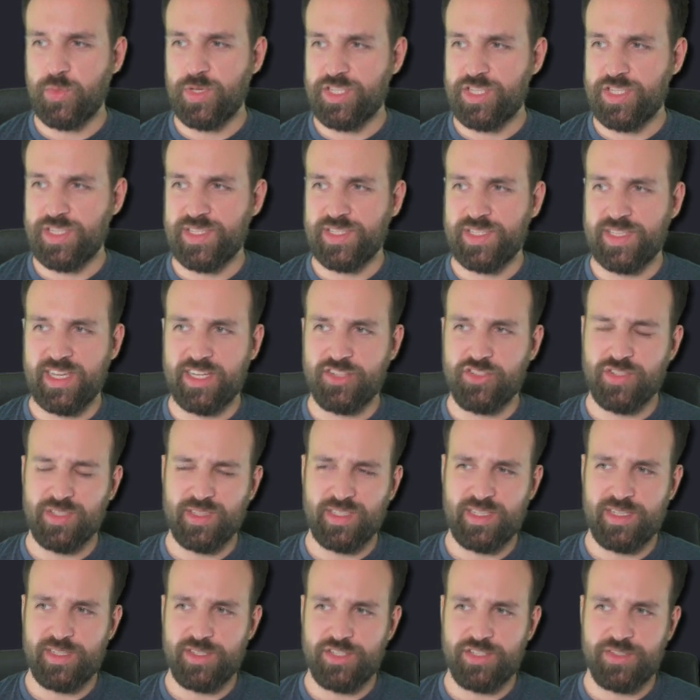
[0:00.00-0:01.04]
which is
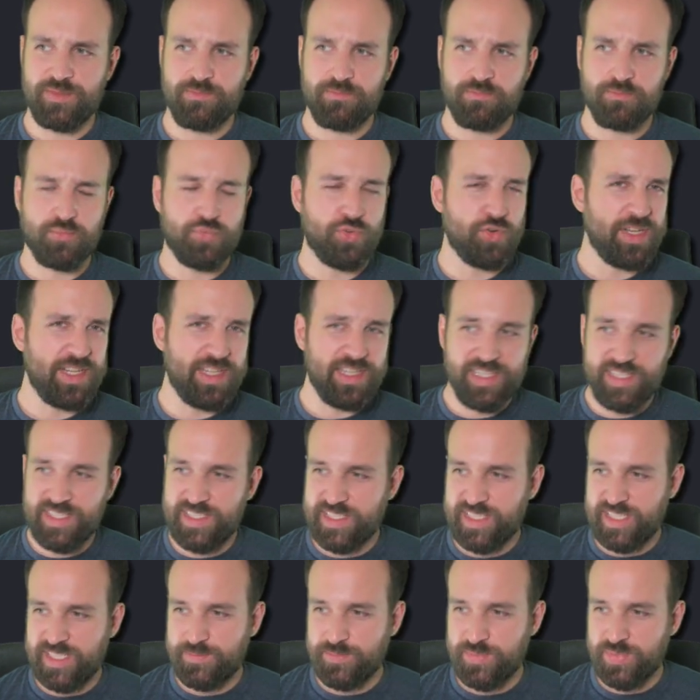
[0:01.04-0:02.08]
actually pretty
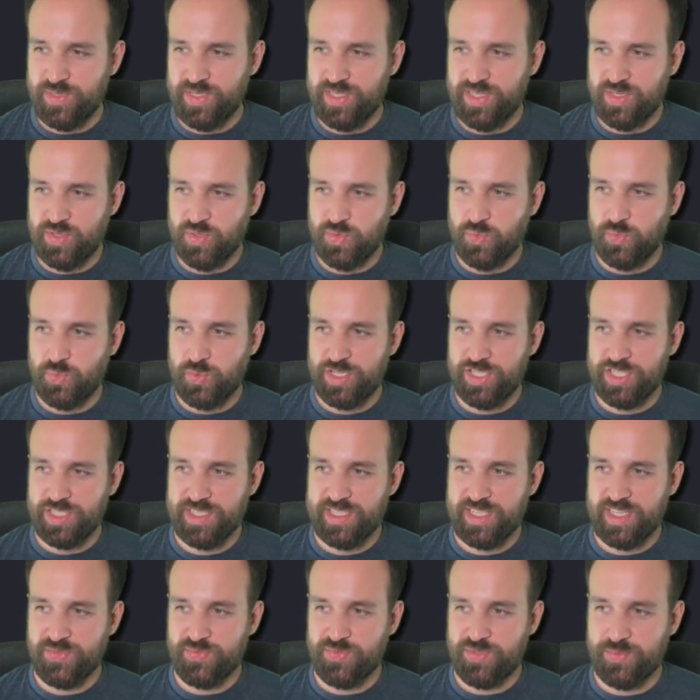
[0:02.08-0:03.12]
easy, but we
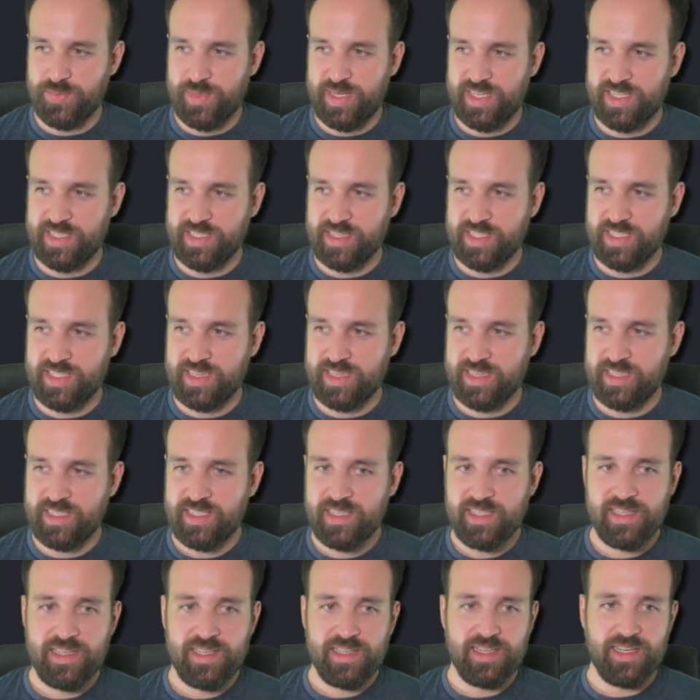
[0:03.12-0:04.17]
just have to make a little
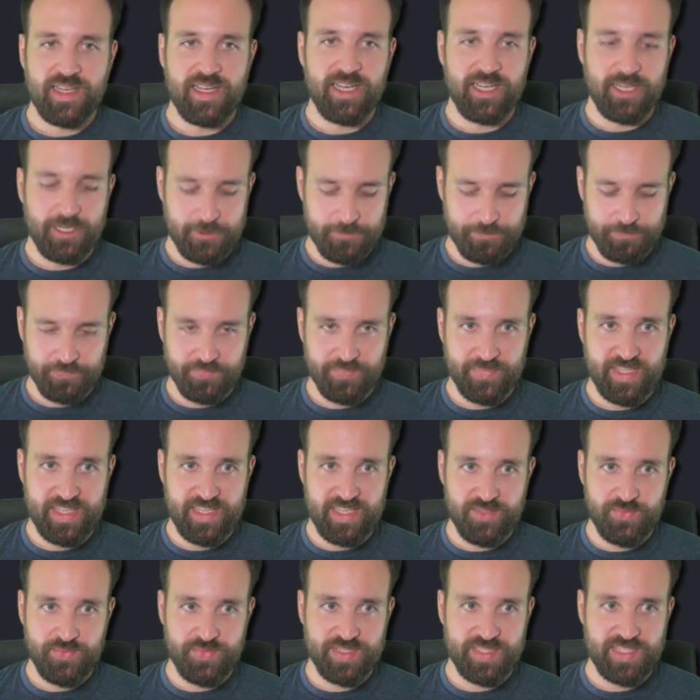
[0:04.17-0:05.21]
um,
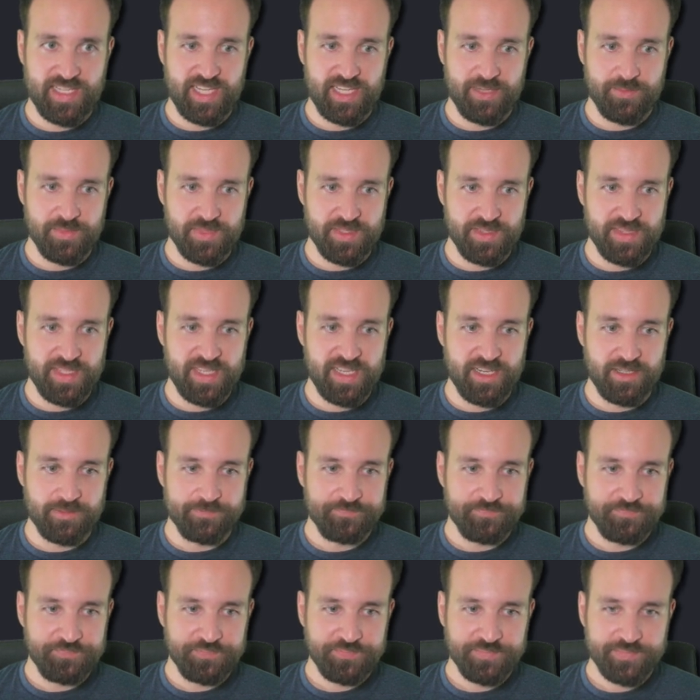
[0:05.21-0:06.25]
if statement there.
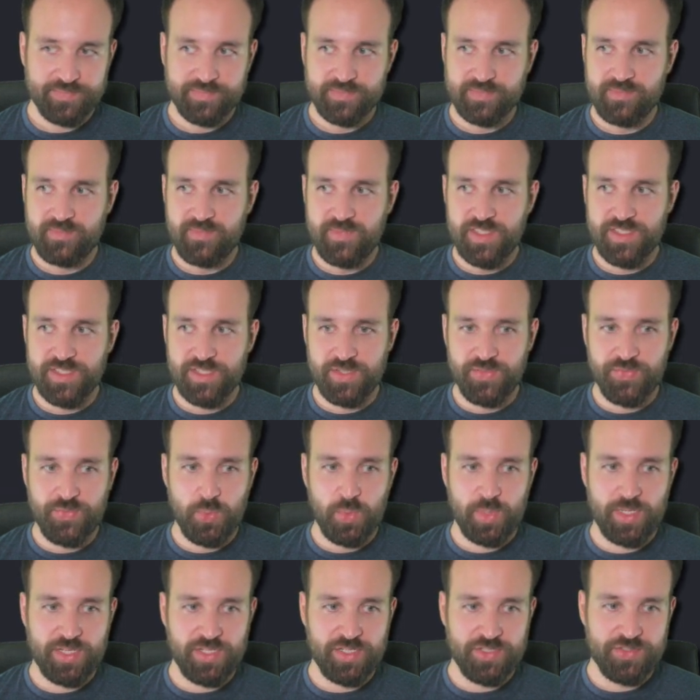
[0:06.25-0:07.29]
So if you
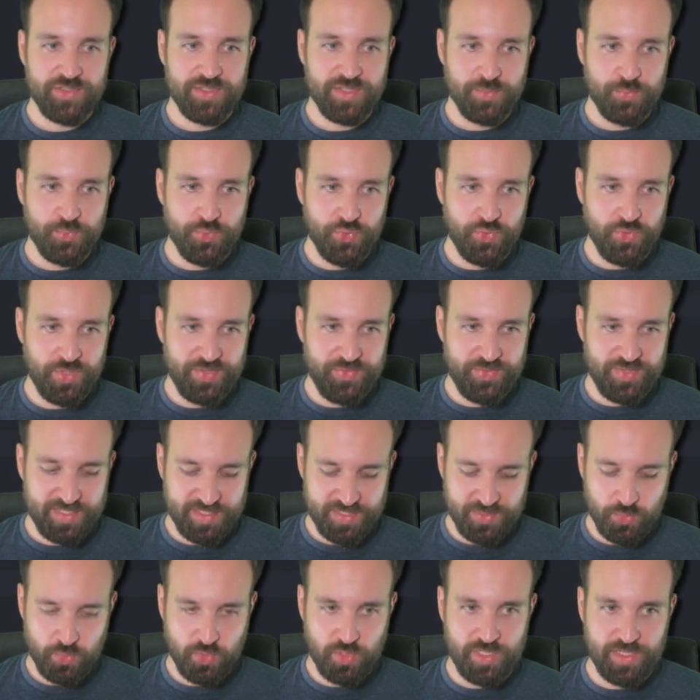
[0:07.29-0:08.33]
want to go to the
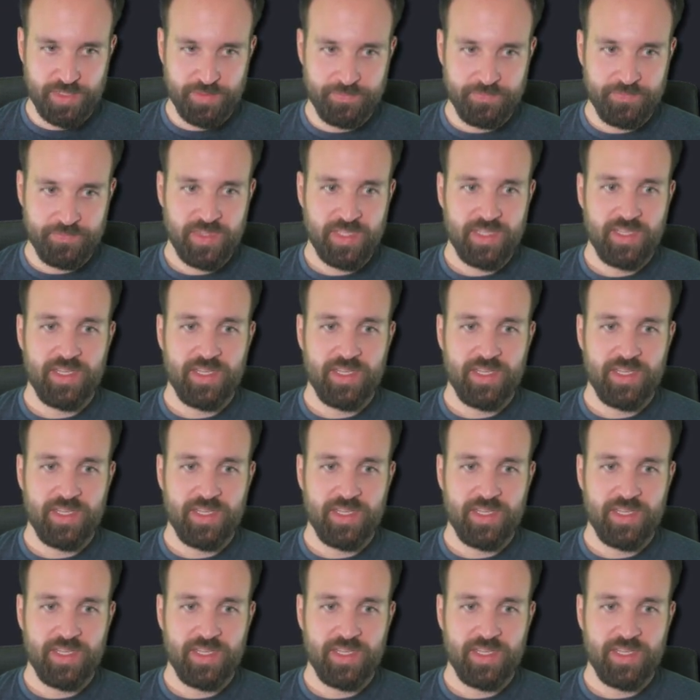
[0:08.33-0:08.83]
previous one,